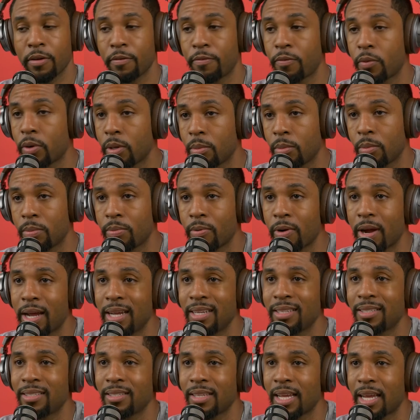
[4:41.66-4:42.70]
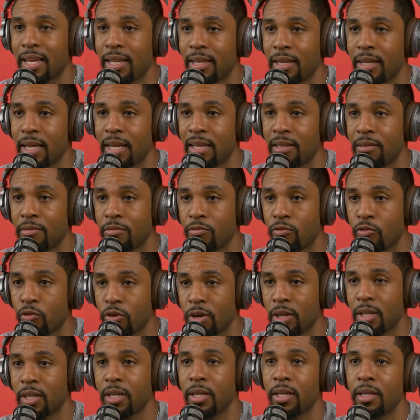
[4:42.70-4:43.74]
affordable price and it
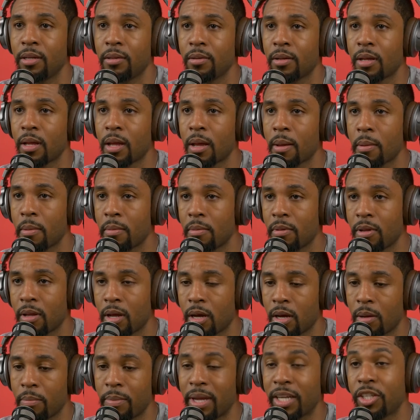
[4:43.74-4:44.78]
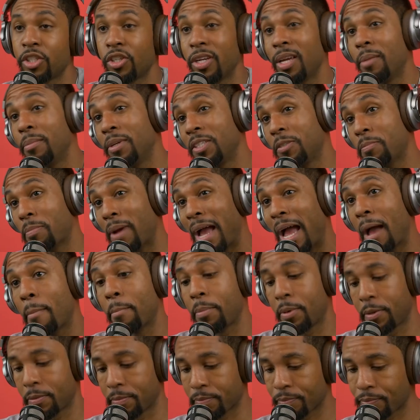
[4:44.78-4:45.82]
really uh, makes your image pop.
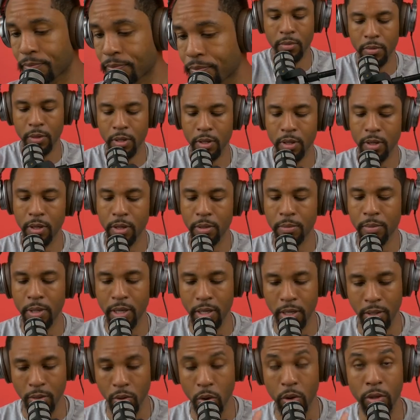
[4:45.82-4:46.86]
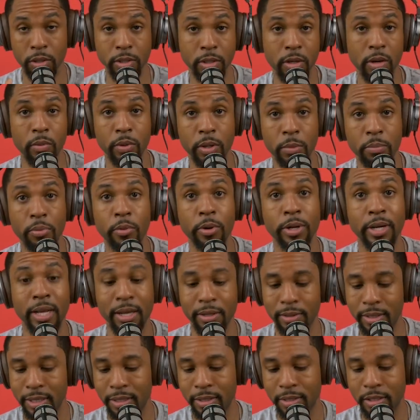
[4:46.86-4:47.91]
Um, and also, I want to point
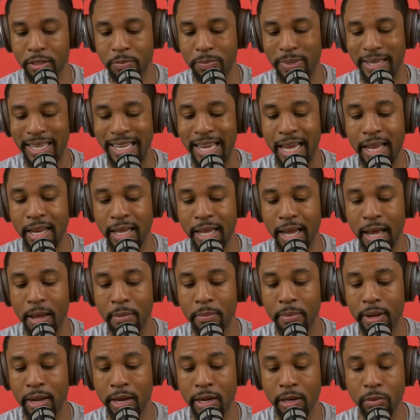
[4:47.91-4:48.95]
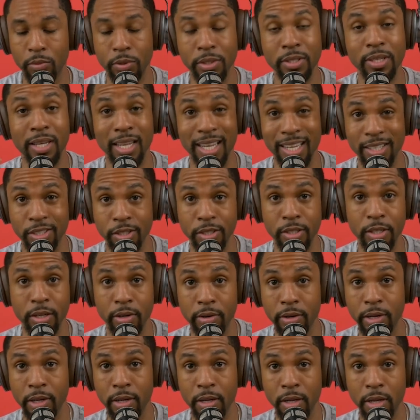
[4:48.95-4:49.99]
out that the spaghetti I made was
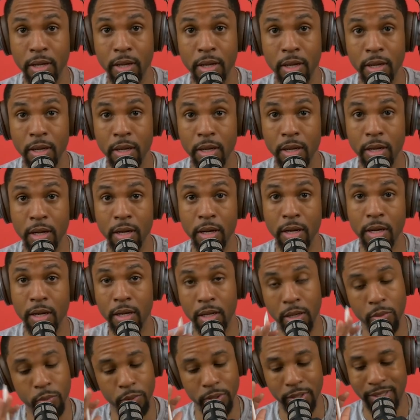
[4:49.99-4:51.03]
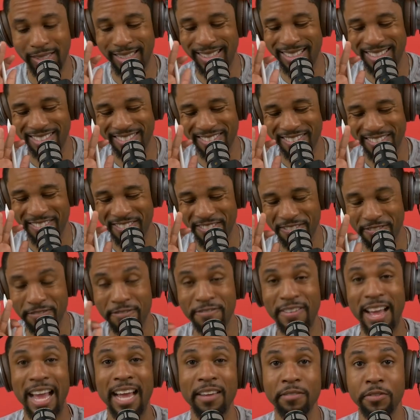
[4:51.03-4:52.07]
legendary. Uh, it was
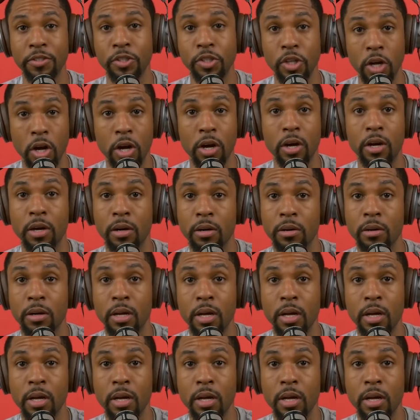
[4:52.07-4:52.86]
five star